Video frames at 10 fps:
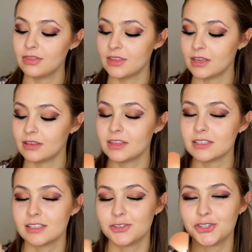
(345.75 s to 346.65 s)
and then
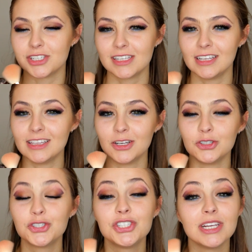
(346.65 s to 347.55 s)
this is just a
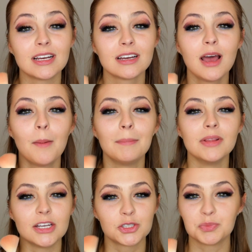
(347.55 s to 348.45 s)
little chic
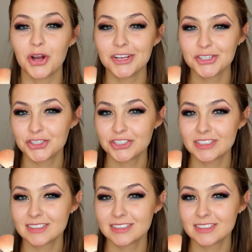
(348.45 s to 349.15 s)
blush brush.